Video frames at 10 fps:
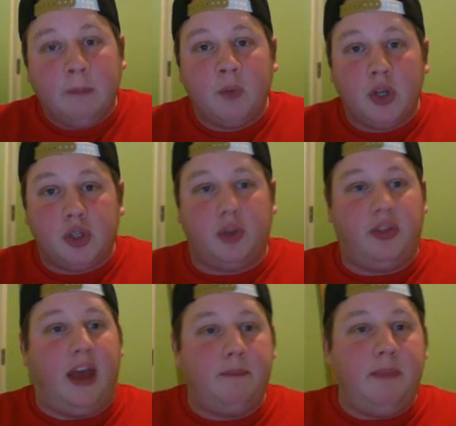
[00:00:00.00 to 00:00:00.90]
So
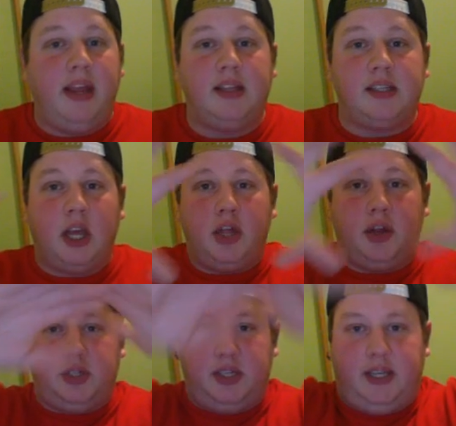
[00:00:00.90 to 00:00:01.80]
that means there's
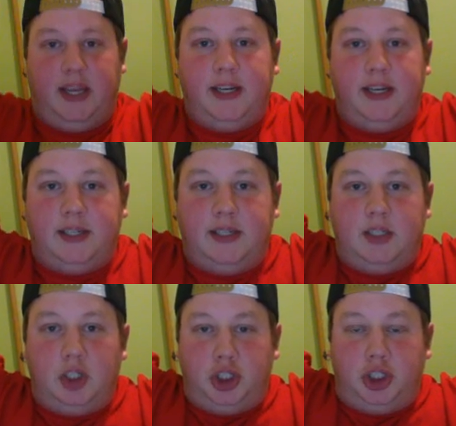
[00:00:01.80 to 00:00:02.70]
this
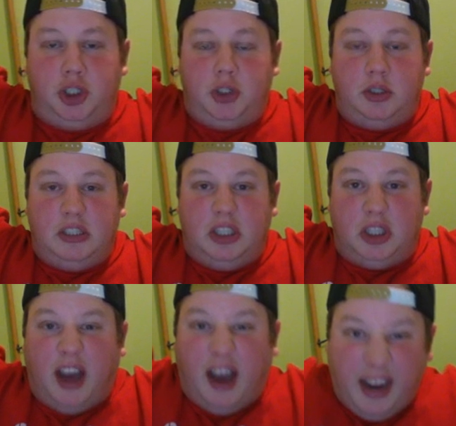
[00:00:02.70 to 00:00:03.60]

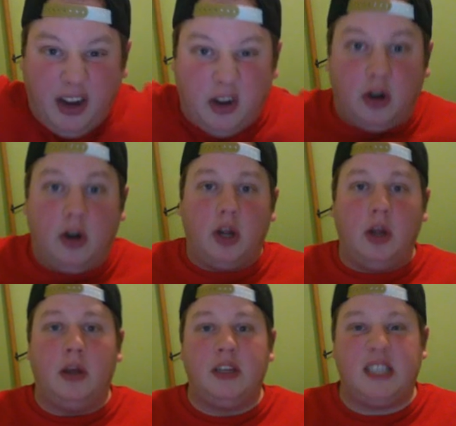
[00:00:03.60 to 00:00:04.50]
entire
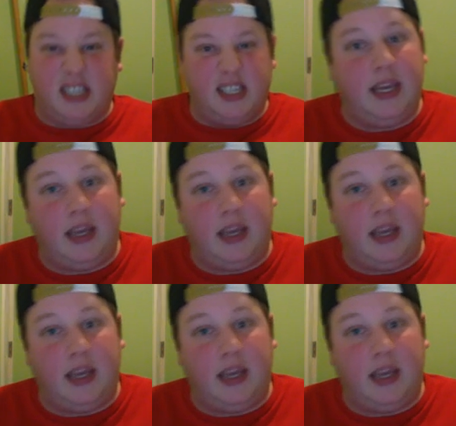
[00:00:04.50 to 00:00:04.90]
sea